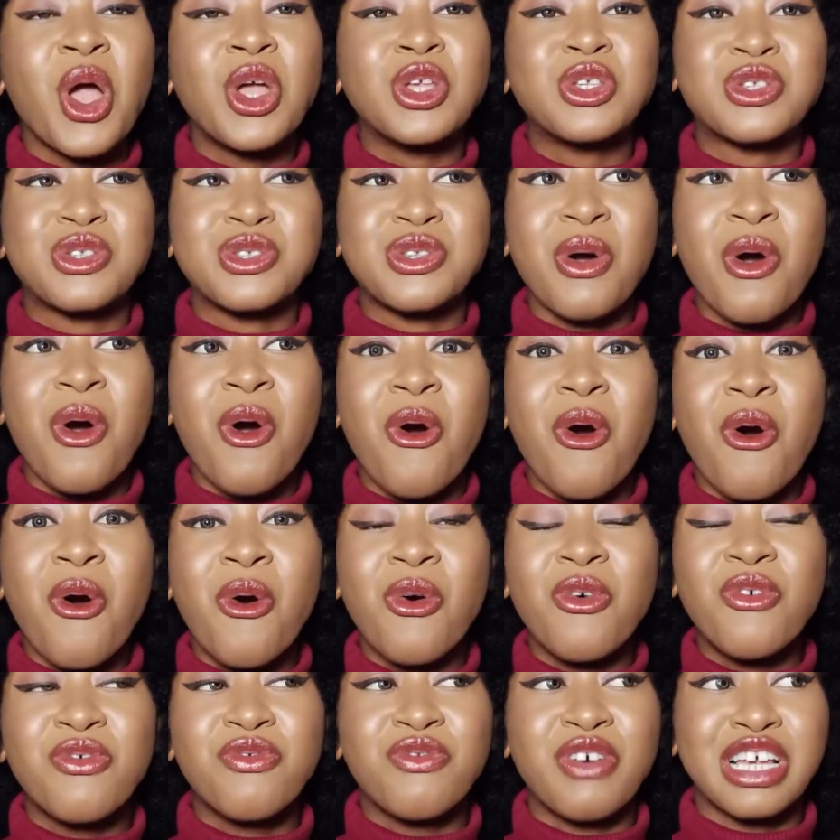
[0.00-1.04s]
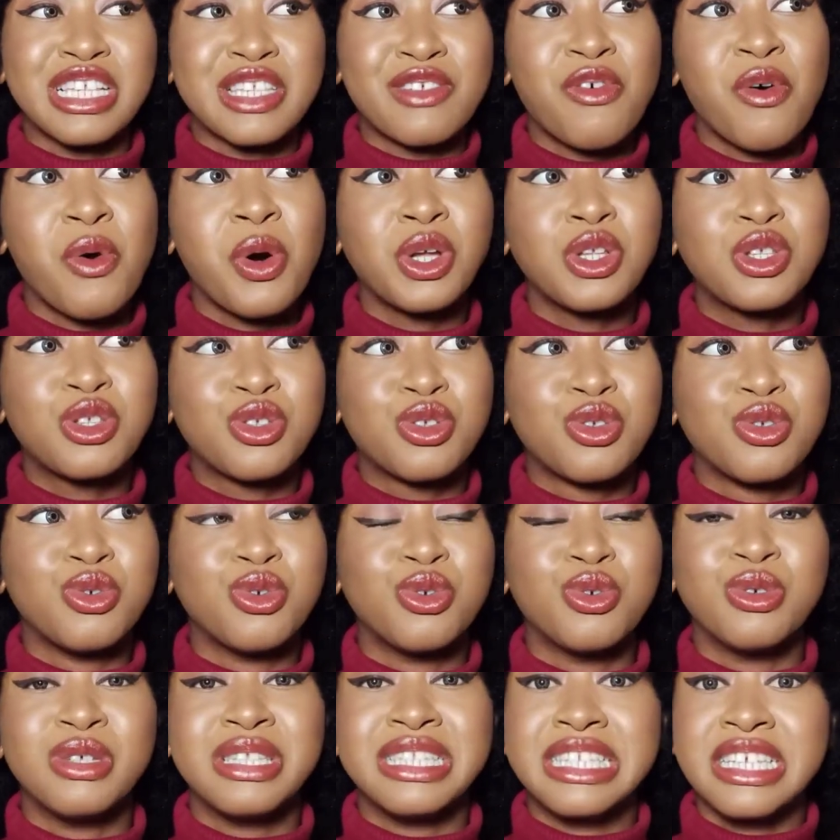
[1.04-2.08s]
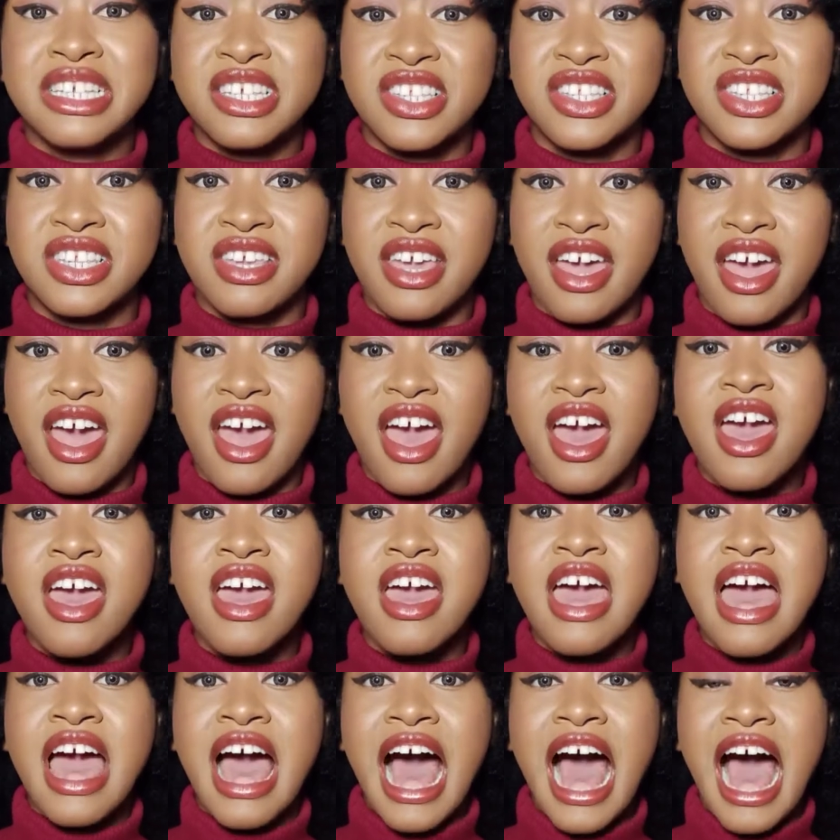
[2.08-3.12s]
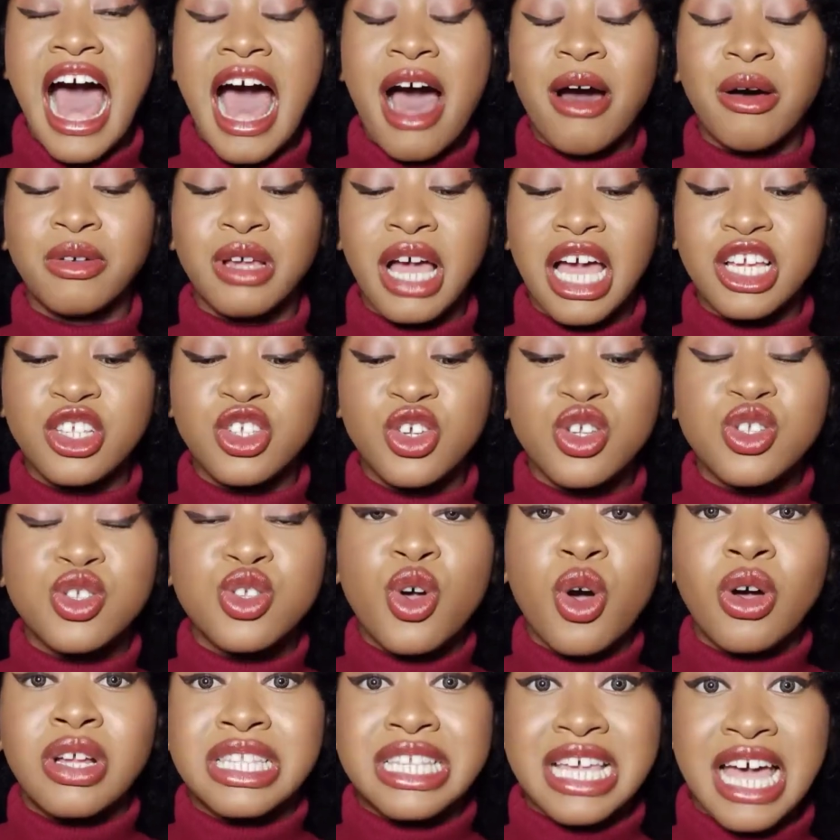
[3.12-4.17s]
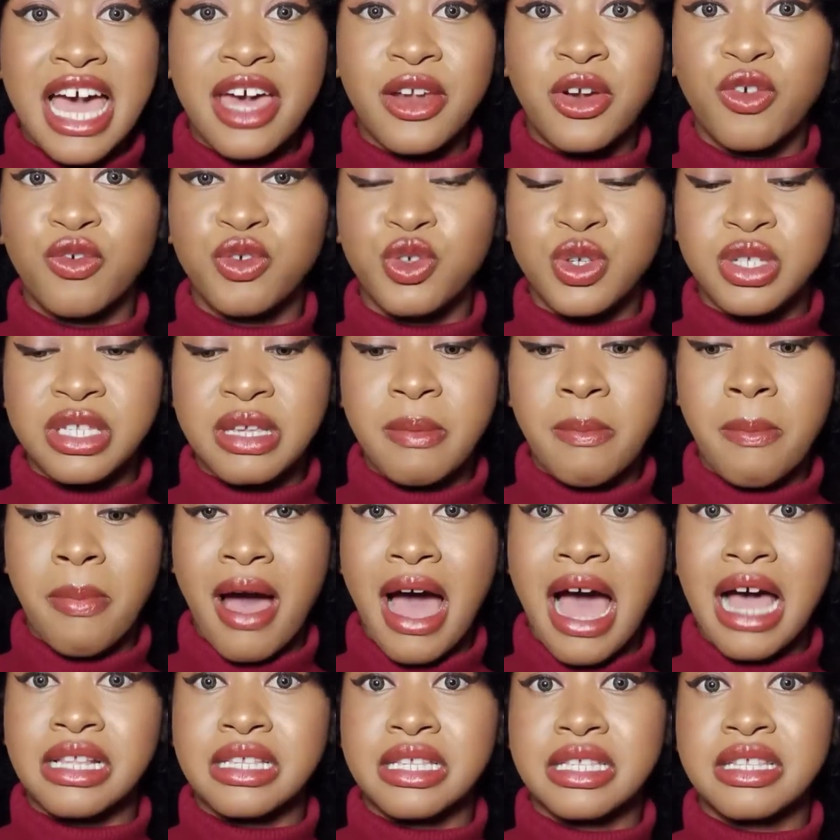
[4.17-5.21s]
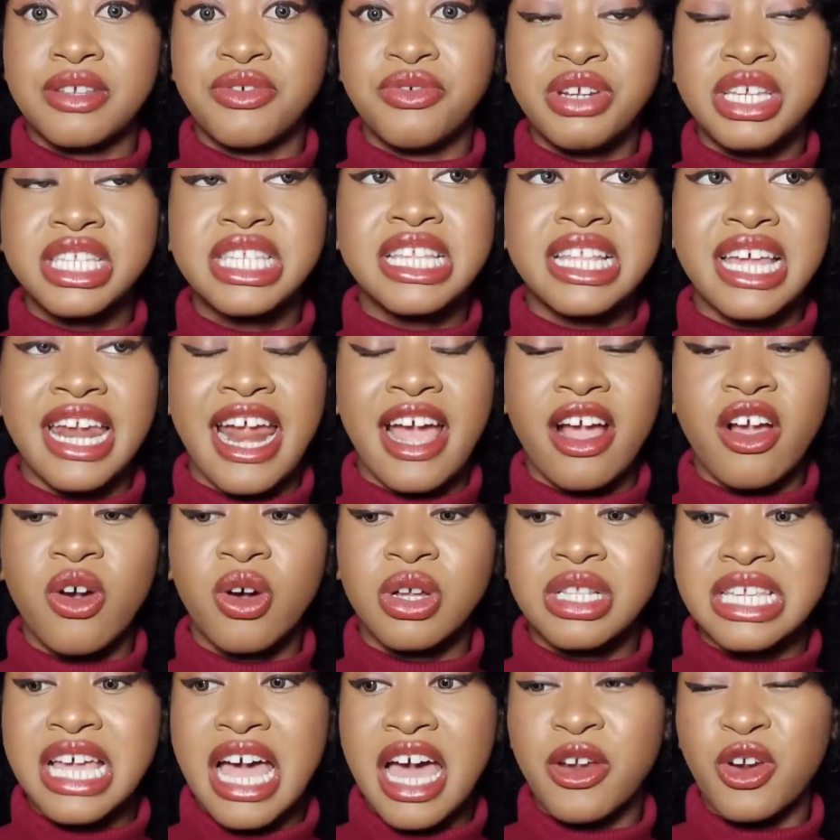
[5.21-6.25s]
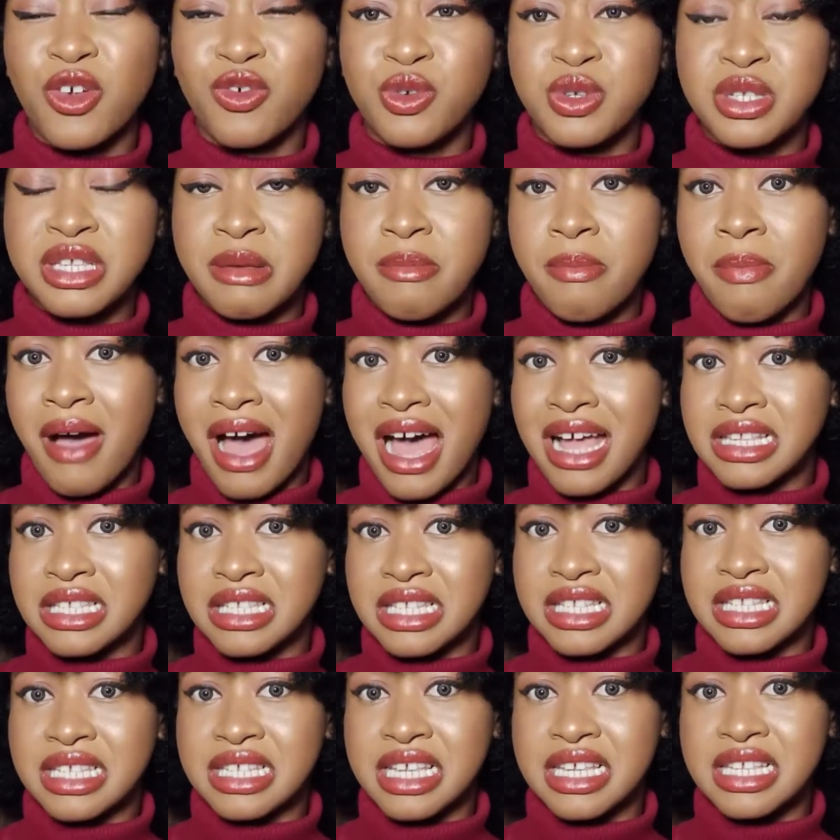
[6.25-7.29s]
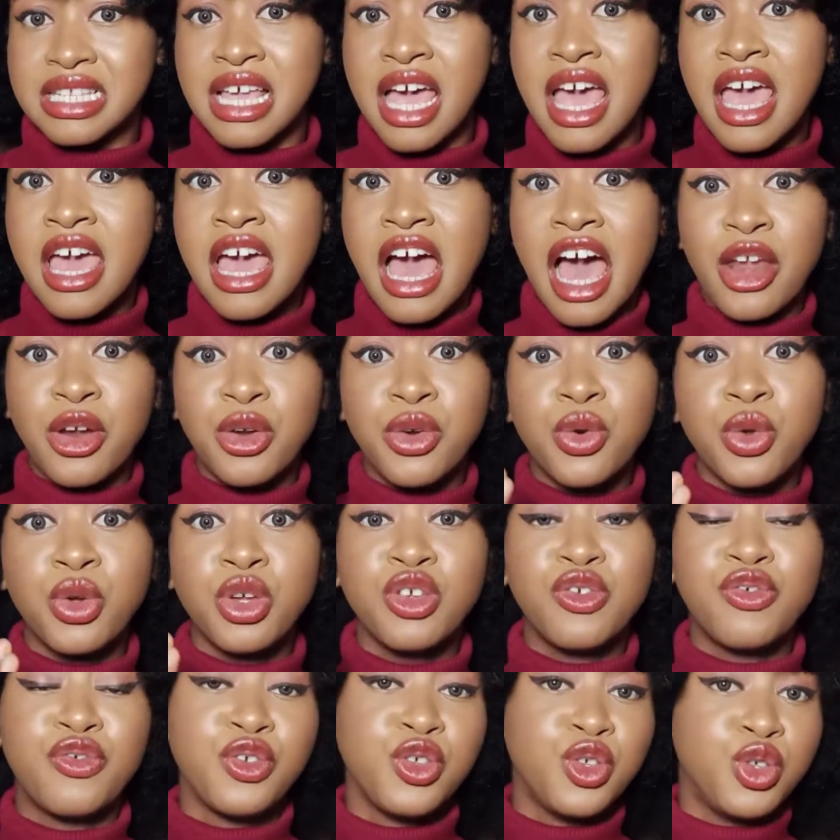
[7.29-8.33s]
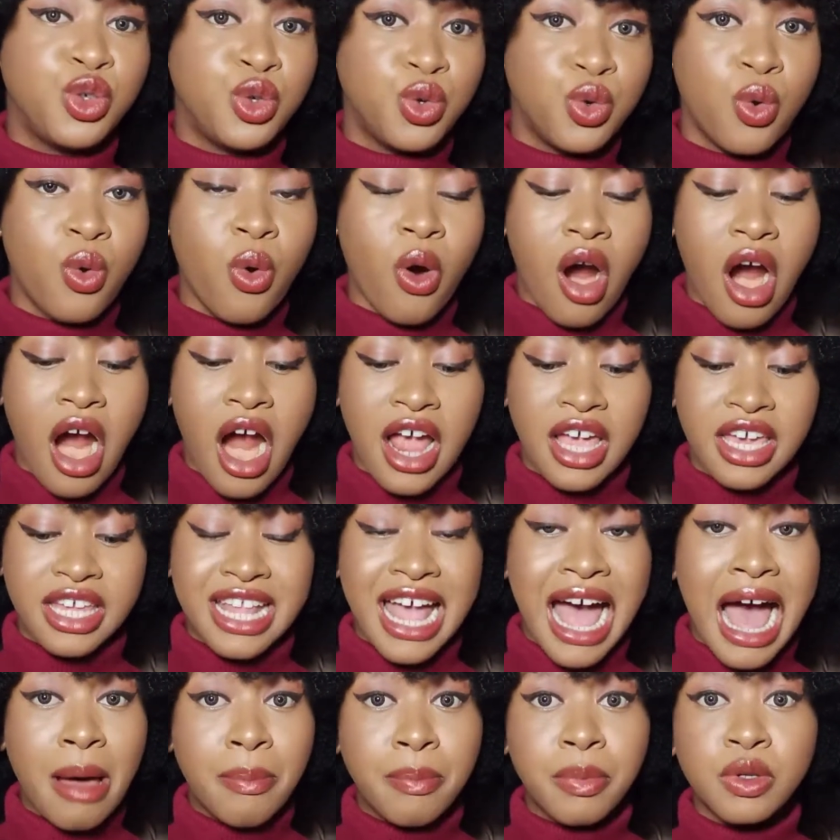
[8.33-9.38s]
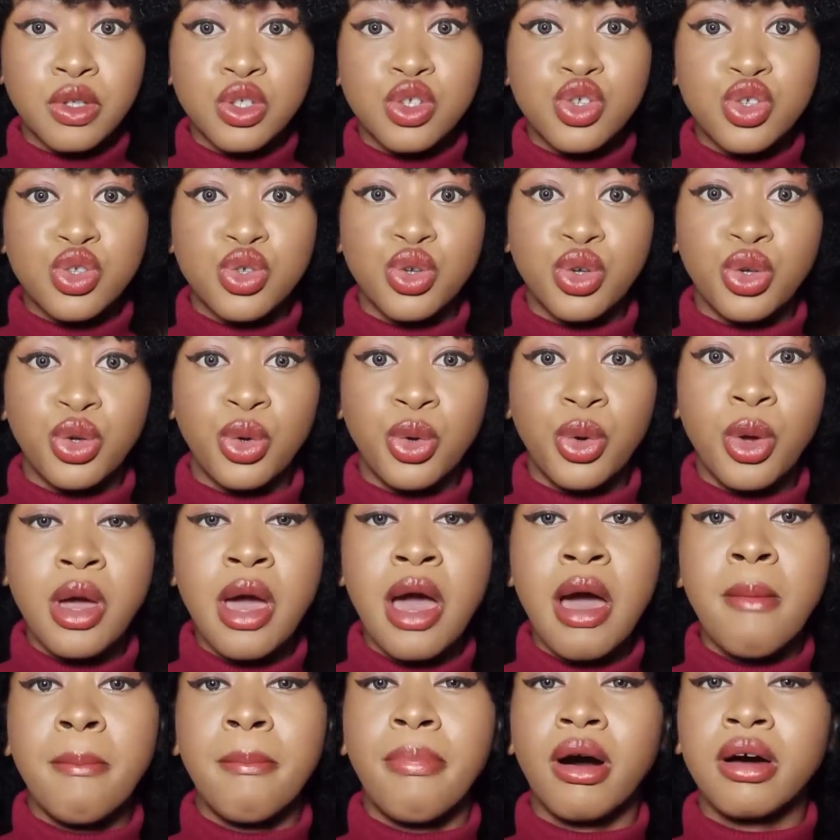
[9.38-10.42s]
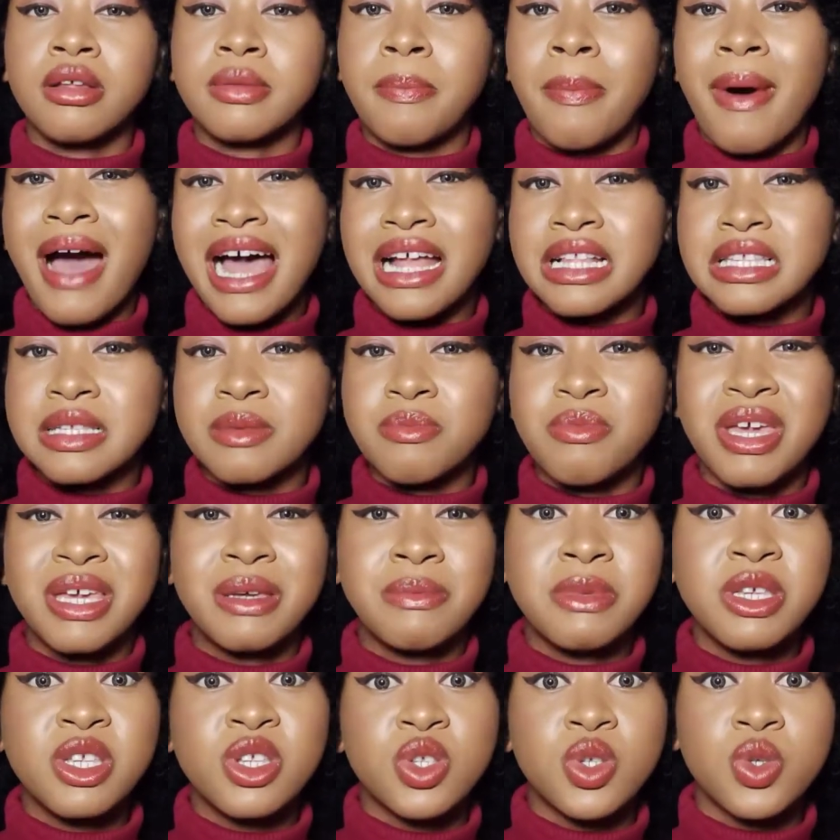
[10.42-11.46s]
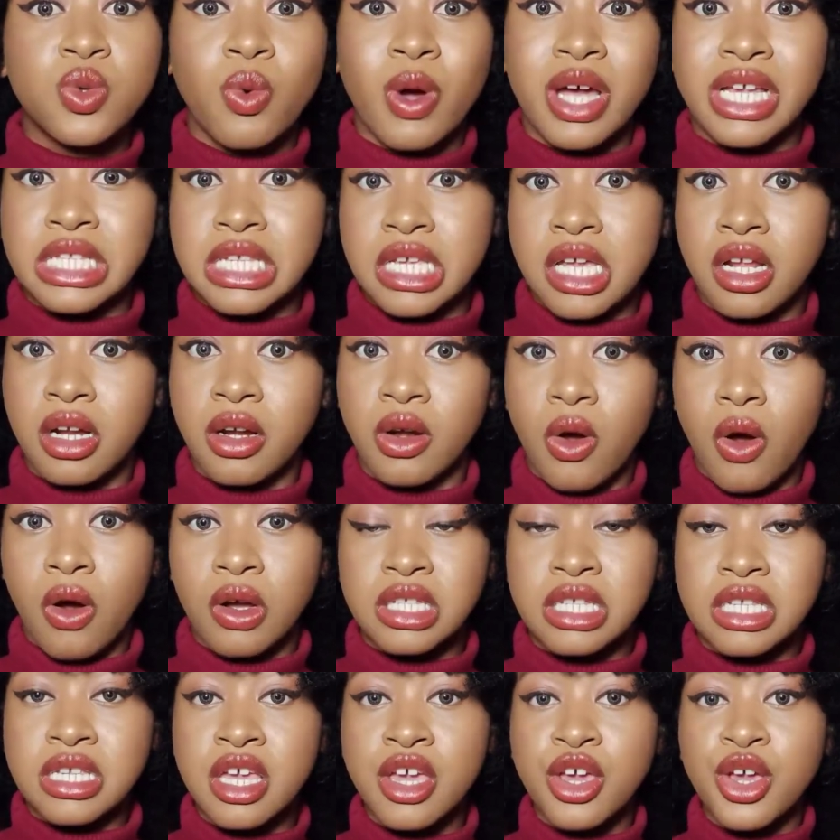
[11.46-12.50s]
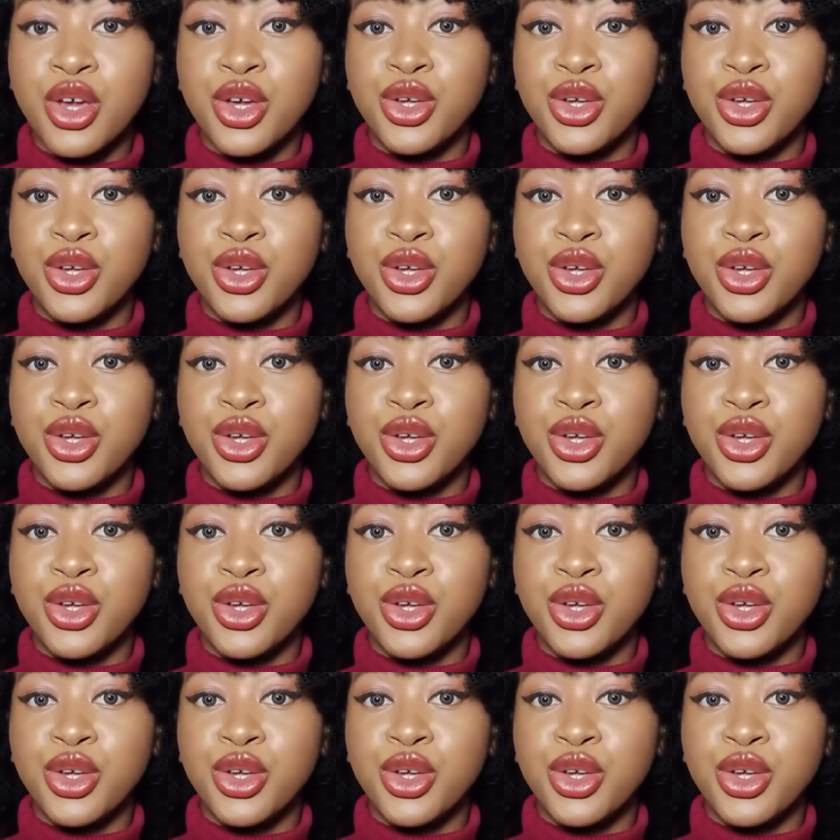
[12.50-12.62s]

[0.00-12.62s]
So fast forward to this year, I just got tired of using pads. The reason that I got tired of using pads is this. I don't know if it happens to you, but pads make me sweat a lot.